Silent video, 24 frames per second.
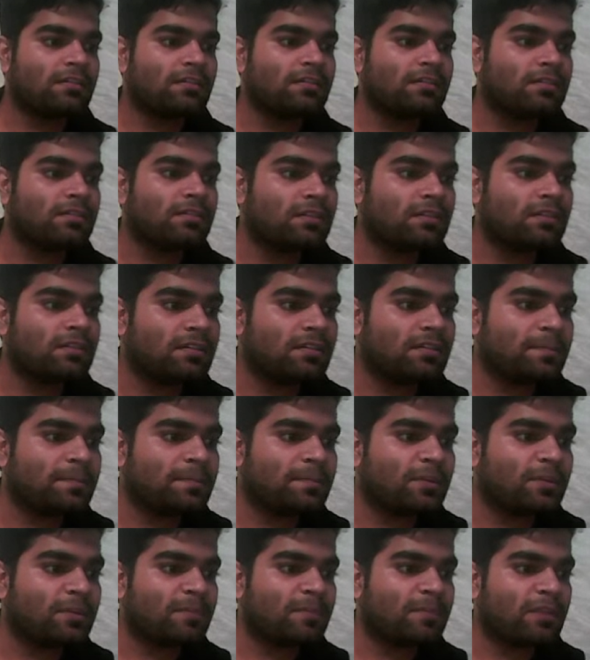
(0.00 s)

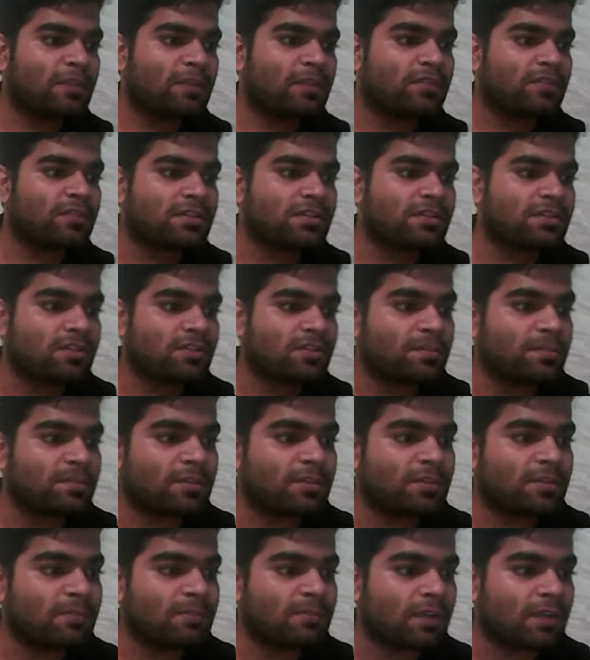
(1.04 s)
Report maru, kisko report
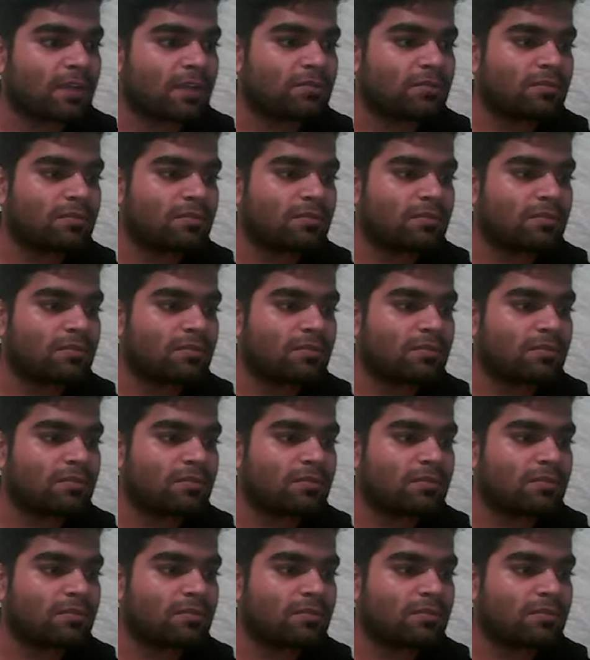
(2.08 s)
maru?